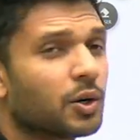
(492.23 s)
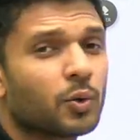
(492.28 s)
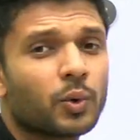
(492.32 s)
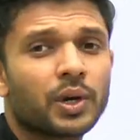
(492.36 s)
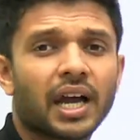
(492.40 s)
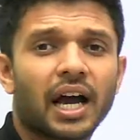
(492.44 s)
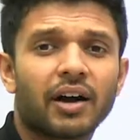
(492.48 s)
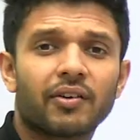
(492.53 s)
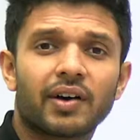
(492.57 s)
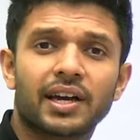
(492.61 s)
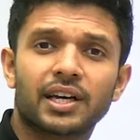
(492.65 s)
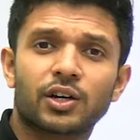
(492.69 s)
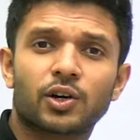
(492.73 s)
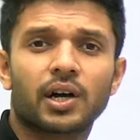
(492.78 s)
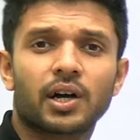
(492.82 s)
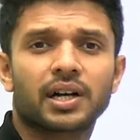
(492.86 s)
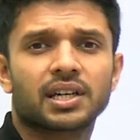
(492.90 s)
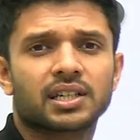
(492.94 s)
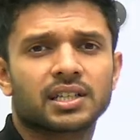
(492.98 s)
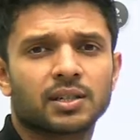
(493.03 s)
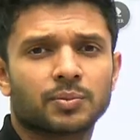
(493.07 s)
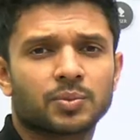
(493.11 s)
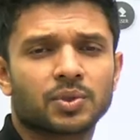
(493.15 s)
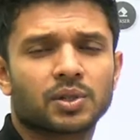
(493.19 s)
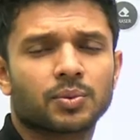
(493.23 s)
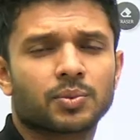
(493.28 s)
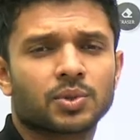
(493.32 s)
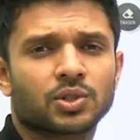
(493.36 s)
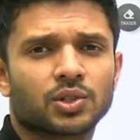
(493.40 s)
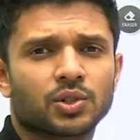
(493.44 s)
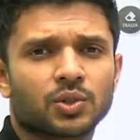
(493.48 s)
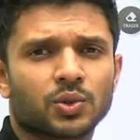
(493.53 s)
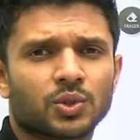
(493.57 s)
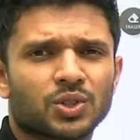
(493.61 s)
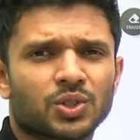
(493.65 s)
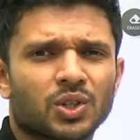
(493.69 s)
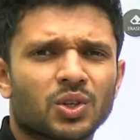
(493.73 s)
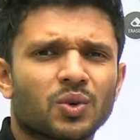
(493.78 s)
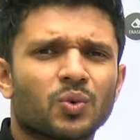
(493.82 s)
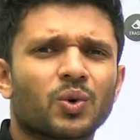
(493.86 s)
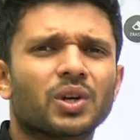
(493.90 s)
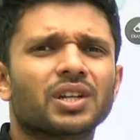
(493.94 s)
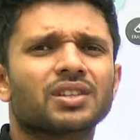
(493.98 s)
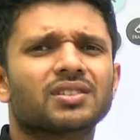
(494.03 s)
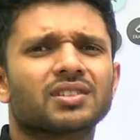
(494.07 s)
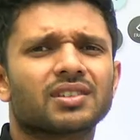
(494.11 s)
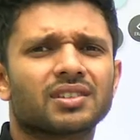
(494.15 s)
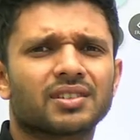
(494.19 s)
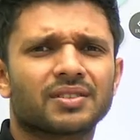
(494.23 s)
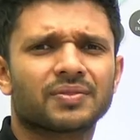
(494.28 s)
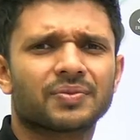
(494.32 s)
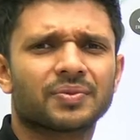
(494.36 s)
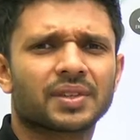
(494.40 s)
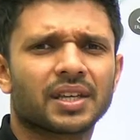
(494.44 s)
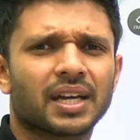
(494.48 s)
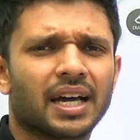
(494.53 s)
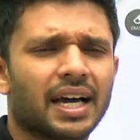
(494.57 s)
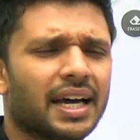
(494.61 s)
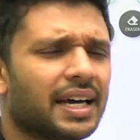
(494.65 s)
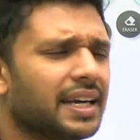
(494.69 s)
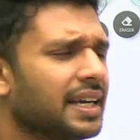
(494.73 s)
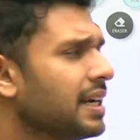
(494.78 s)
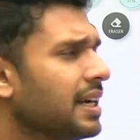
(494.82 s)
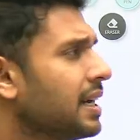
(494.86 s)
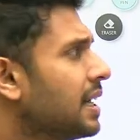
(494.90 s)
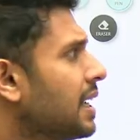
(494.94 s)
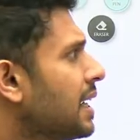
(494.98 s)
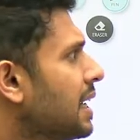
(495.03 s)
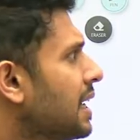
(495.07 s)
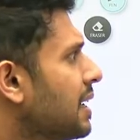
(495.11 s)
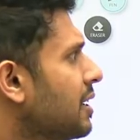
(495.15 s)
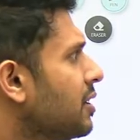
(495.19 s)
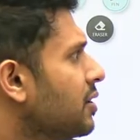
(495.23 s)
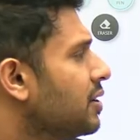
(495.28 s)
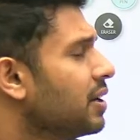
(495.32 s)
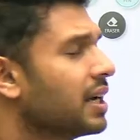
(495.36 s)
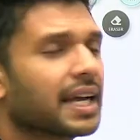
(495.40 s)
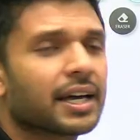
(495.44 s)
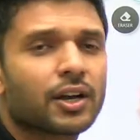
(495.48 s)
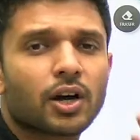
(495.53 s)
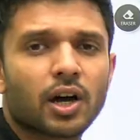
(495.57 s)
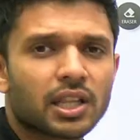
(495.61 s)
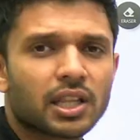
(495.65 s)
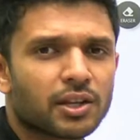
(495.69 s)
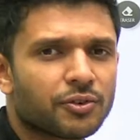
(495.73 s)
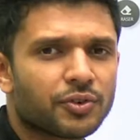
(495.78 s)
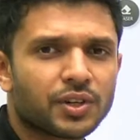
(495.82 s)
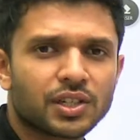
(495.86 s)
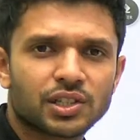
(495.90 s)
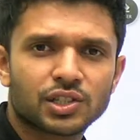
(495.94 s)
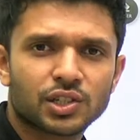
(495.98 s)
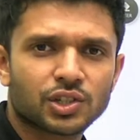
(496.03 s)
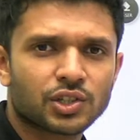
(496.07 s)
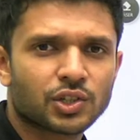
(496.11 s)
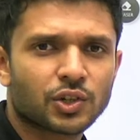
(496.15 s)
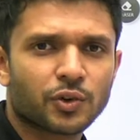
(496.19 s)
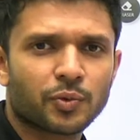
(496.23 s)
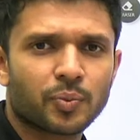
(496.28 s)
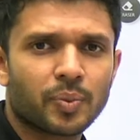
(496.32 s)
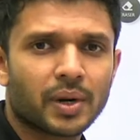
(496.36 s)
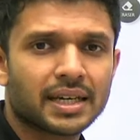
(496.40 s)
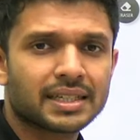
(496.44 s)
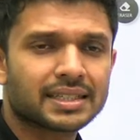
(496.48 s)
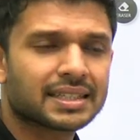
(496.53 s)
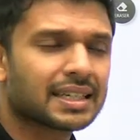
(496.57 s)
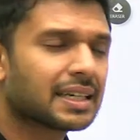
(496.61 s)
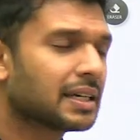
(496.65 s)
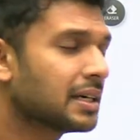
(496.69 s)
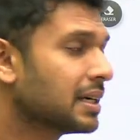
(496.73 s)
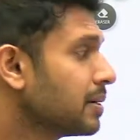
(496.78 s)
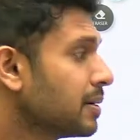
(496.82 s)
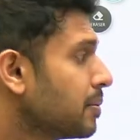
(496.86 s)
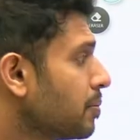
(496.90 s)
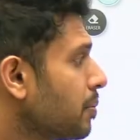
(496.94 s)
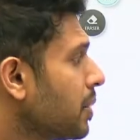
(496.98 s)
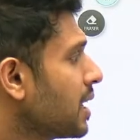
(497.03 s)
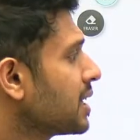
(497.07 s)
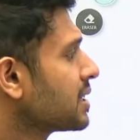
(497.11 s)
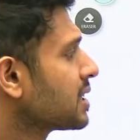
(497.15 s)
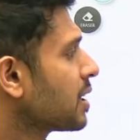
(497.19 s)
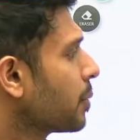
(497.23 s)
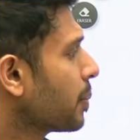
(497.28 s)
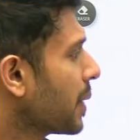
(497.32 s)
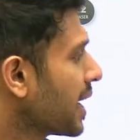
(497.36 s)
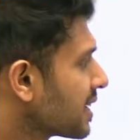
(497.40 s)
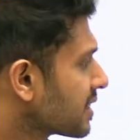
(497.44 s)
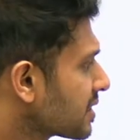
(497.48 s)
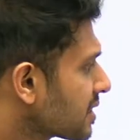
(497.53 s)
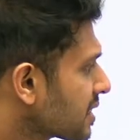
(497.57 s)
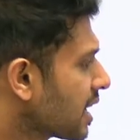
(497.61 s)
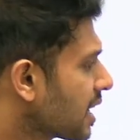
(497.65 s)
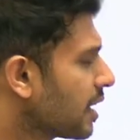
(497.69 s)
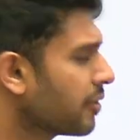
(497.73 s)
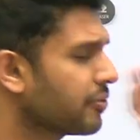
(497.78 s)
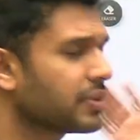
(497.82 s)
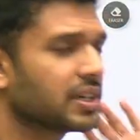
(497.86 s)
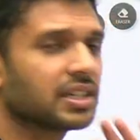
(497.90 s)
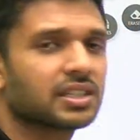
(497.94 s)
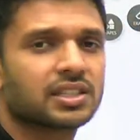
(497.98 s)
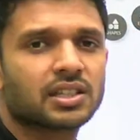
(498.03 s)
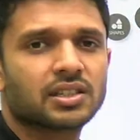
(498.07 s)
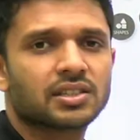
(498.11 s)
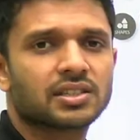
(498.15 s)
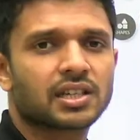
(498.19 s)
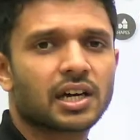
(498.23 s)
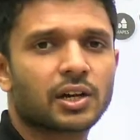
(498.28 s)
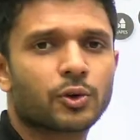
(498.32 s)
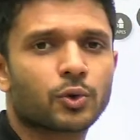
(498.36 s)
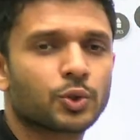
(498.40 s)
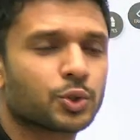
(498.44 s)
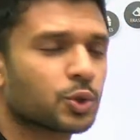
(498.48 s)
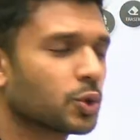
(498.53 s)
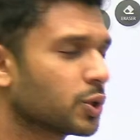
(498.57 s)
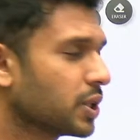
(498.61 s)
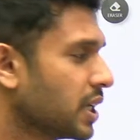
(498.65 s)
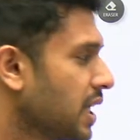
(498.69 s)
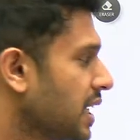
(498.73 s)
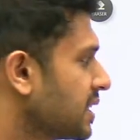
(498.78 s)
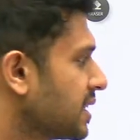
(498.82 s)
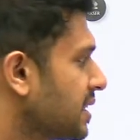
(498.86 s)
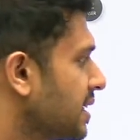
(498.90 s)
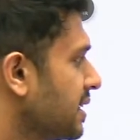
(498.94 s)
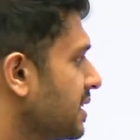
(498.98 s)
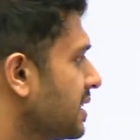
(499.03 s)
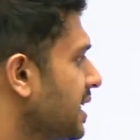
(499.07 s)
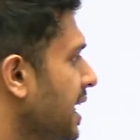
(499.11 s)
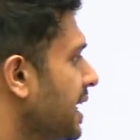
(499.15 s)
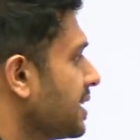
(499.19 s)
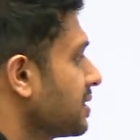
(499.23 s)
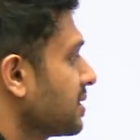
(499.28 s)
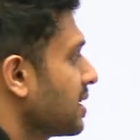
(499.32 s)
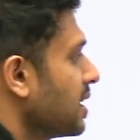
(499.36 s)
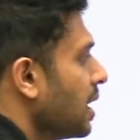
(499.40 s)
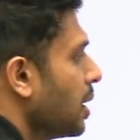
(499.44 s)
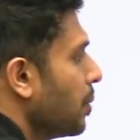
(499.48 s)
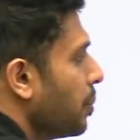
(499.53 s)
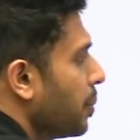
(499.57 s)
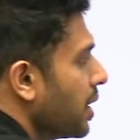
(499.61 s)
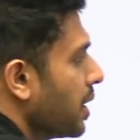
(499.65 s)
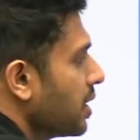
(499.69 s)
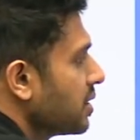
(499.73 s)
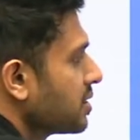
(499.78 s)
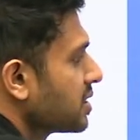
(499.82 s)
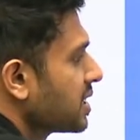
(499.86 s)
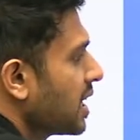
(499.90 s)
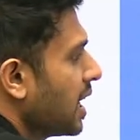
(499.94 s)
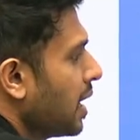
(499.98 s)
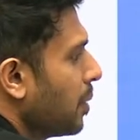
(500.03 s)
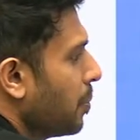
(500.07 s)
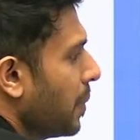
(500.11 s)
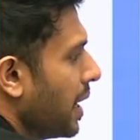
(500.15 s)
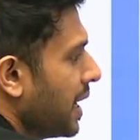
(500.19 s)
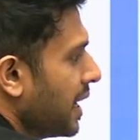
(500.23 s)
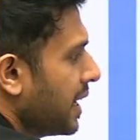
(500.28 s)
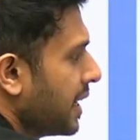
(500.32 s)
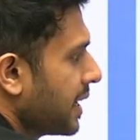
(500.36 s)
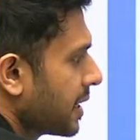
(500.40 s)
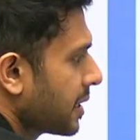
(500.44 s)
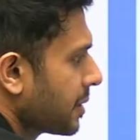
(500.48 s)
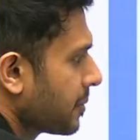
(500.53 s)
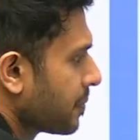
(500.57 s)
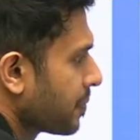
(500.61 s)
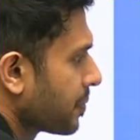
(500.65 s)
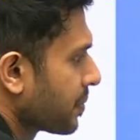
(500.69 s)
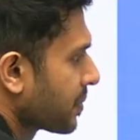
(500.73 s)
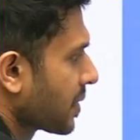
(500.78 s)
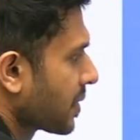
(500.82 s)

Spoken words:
We have iconic subscription also. What is it? You'll get all the features of Plus. Plus some extra features are also there, such as personal mentor.